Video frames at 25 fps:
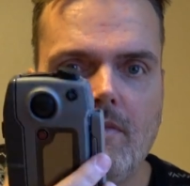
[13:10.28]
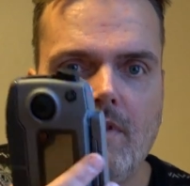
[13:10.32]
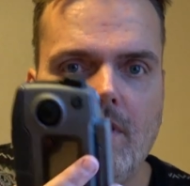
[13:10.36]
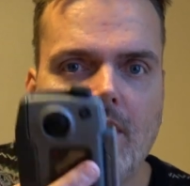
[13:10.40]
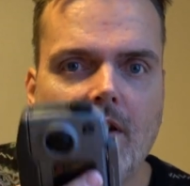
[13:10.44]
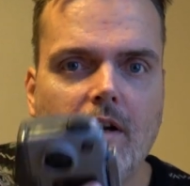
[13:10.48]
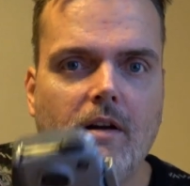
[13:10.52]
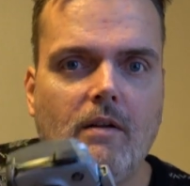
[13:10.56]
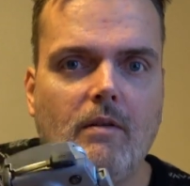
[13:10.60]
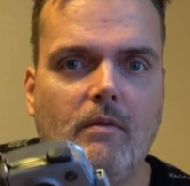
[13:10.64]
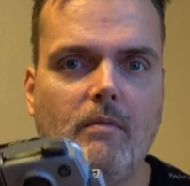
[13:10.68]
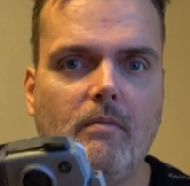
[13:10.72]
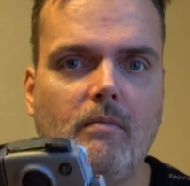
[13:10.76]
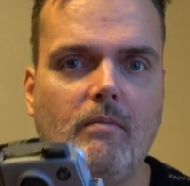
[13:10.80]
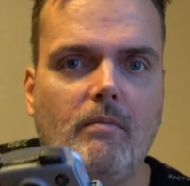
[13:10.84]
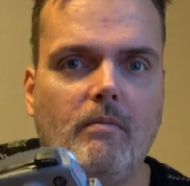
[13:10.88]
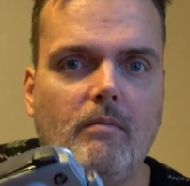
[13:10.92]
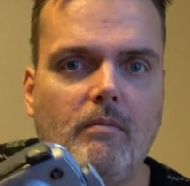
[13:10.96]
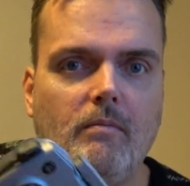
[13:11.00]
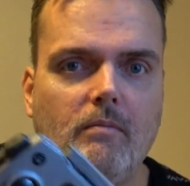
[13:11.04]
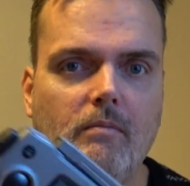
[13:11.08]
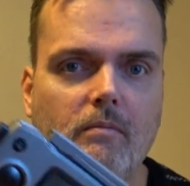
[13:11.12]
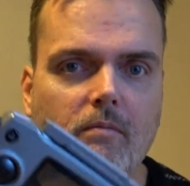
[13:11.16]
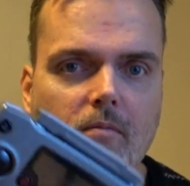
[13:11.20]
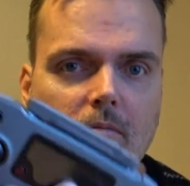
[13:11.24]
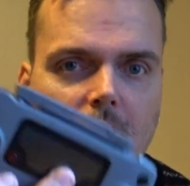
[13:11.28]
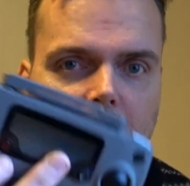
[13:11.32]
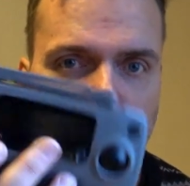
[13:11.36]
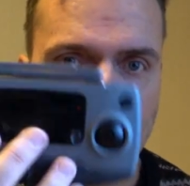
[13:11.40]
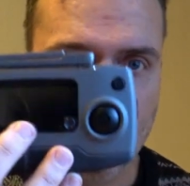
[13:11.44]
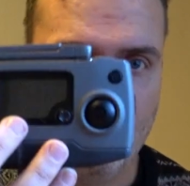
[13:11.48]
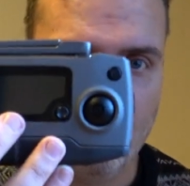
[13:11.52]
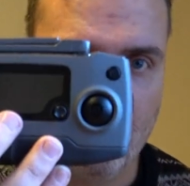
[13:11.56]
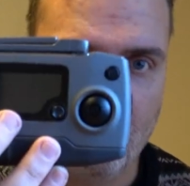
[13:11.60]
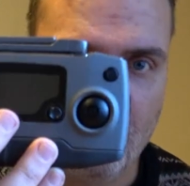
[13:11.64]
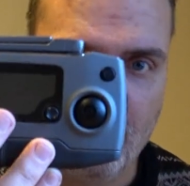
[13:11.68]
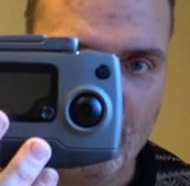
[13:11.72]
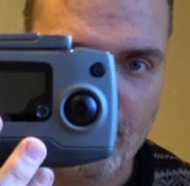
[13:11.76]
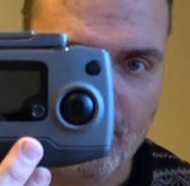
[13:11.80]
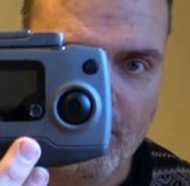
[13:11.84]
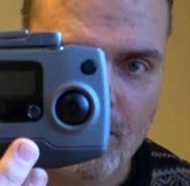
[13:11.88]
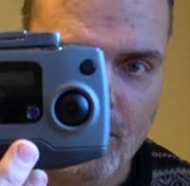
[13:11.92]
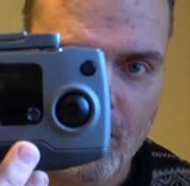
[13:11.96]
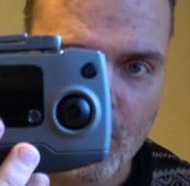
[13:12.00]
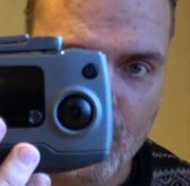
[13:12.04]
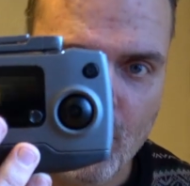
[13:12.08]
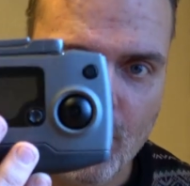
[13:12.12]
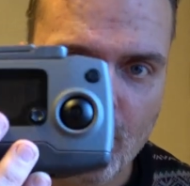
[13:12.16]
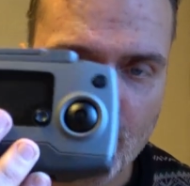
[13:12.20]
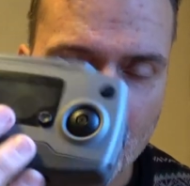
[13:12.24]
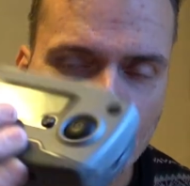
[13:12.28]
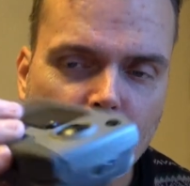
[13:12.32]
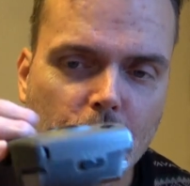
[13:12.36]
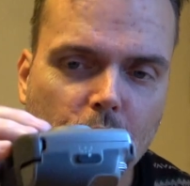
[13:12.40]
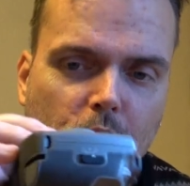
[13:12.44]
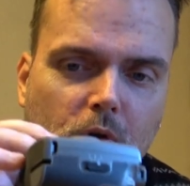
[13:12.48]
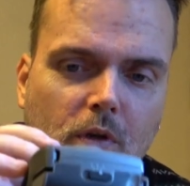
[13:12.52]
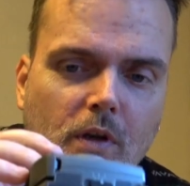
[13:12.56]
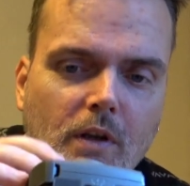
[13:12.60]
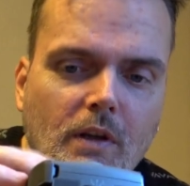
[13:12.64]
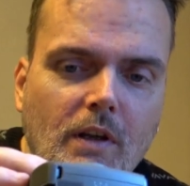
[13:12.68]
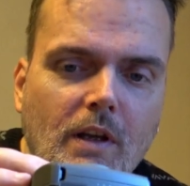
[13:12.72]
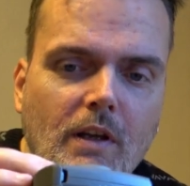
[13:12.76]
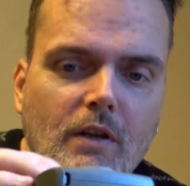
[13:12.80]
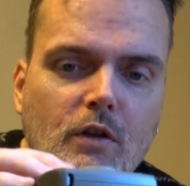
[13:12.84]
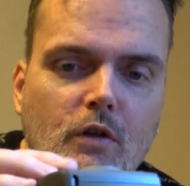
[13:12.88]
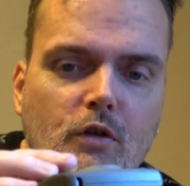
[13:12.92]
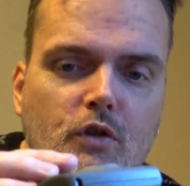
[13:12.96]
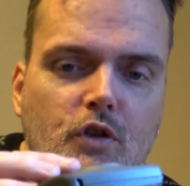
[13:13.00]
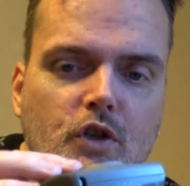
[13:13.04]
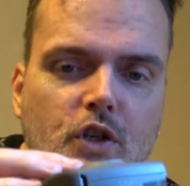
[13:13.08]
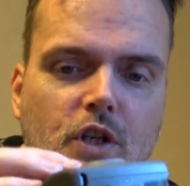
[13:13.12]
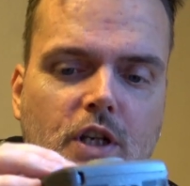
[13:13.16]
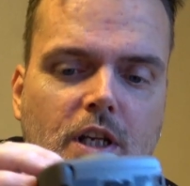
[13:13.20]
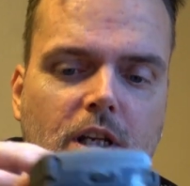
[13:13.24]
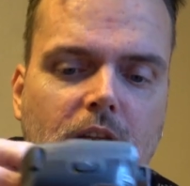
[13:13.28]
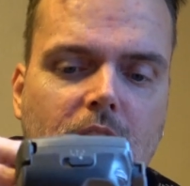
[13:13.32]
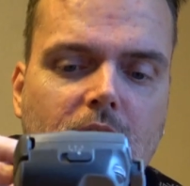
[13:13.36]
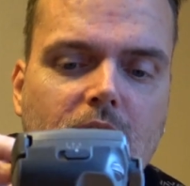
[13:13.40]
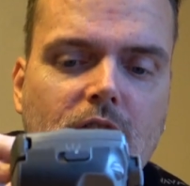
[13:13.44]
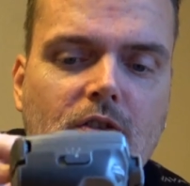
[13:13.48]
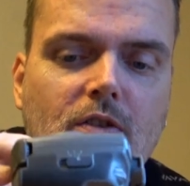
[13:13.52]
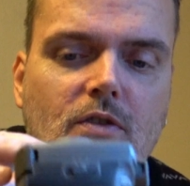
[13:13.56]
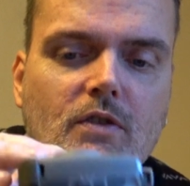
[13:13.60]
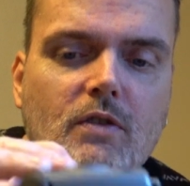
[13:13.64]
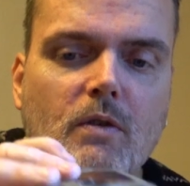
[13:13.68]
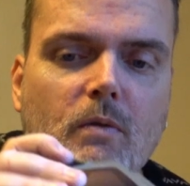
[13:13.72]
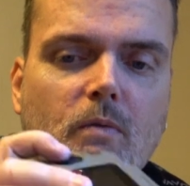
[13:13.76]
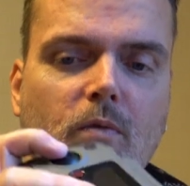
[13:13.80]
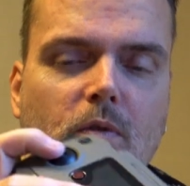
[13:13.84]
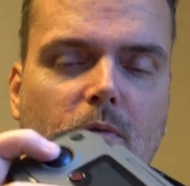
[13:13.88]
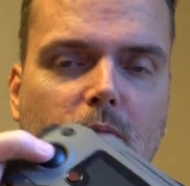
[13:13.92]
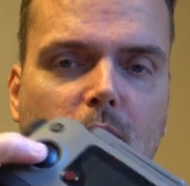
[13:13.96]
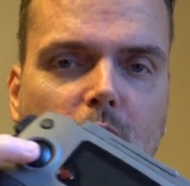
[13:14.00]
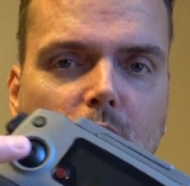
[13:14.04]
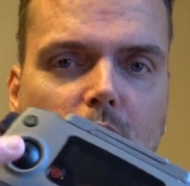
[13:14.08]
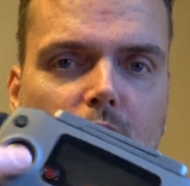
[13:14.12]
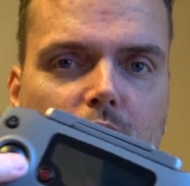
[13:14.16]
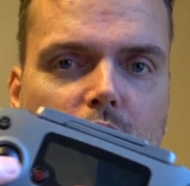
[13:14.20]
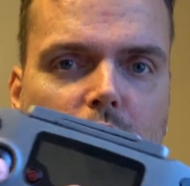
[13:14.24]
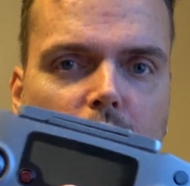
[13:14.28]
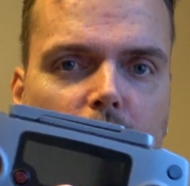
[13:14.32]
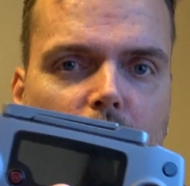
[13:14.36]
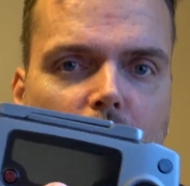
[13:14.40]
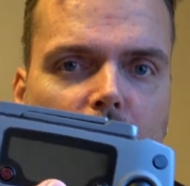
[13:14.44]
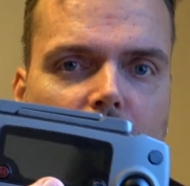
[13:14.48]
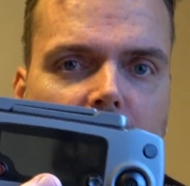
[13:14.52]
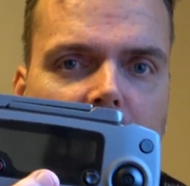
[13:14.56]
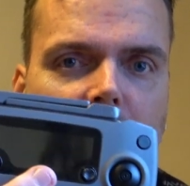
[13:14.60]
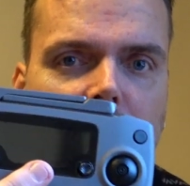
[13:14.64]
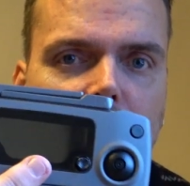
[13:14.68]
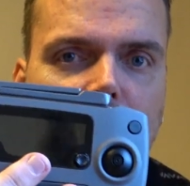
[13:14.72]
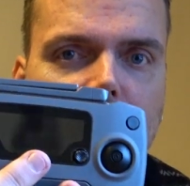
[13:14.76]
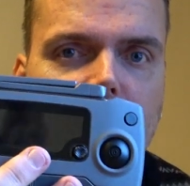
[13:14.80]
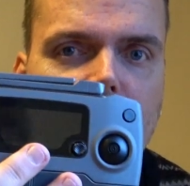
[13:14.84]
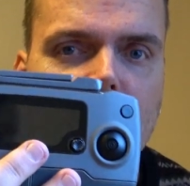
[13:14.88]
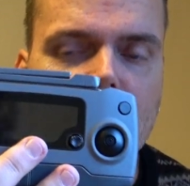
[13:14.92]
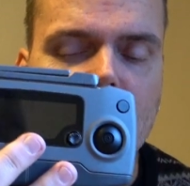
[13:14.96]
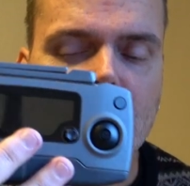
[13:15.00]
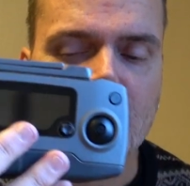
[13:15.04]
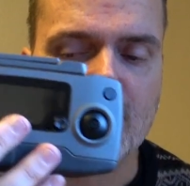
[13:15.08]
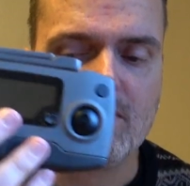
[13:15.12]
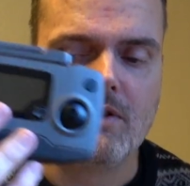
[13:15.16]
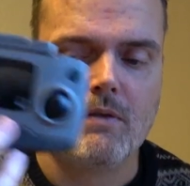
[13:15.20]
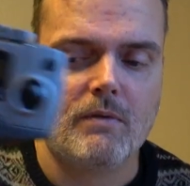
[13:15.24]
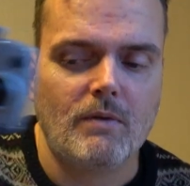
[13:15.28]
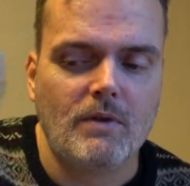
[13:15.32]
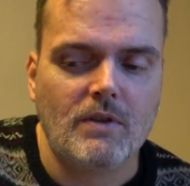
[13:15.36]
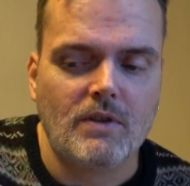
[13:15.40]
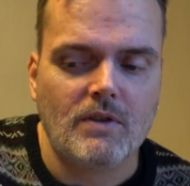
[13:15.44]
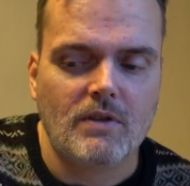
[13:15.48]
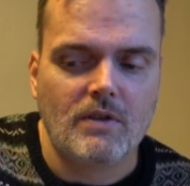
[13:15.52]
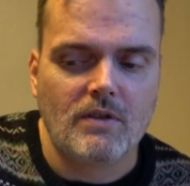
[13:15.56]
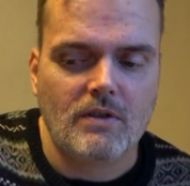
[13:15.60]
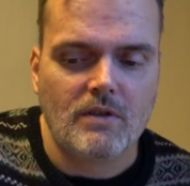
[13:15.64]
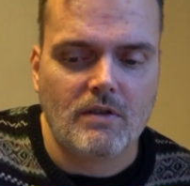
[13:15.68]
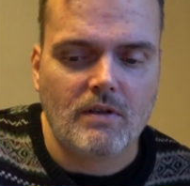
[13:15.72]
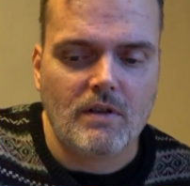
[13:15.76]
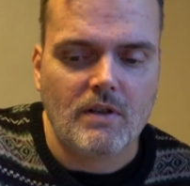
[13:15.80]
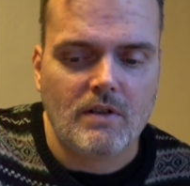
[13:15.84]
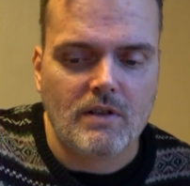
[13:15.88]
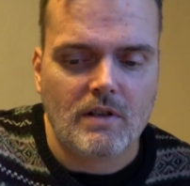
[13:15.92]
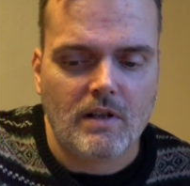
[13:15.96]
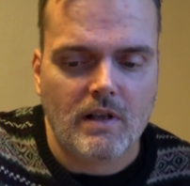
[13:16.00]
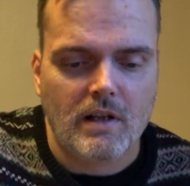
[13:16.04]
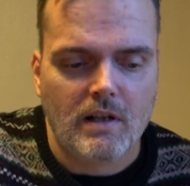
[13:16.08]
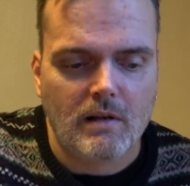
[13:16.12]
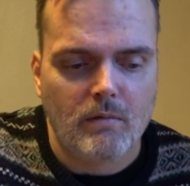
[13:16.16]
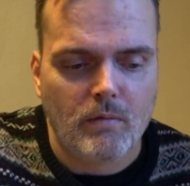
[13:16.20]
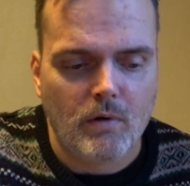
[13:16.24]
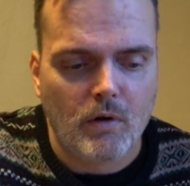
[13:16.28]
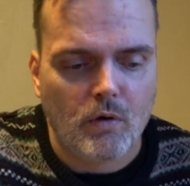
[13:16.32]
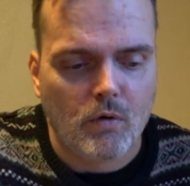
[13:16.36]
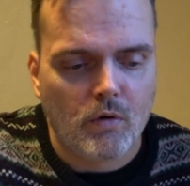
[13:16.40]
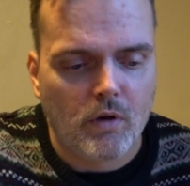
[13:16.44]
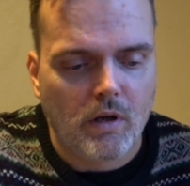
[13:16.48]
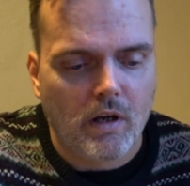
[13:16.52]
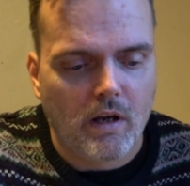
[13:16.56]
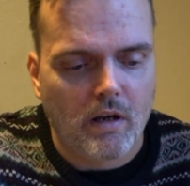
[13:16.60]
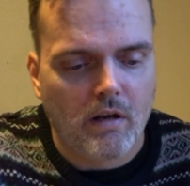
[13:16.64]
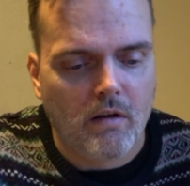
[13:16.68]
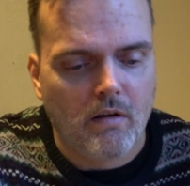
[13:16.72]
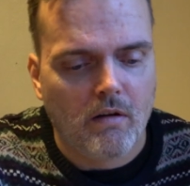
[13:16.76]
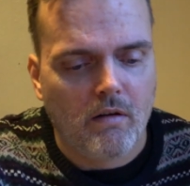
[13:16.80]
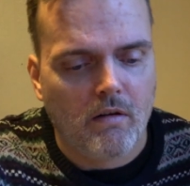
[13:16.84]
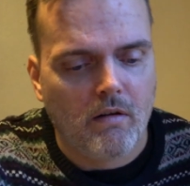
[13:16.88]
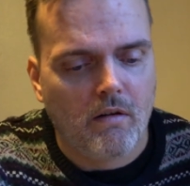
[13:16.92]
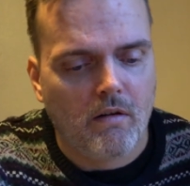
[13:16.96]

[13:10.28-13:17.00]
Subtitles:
There. You can put it in your jeans or something, because you don't have this. It's a little bit okay.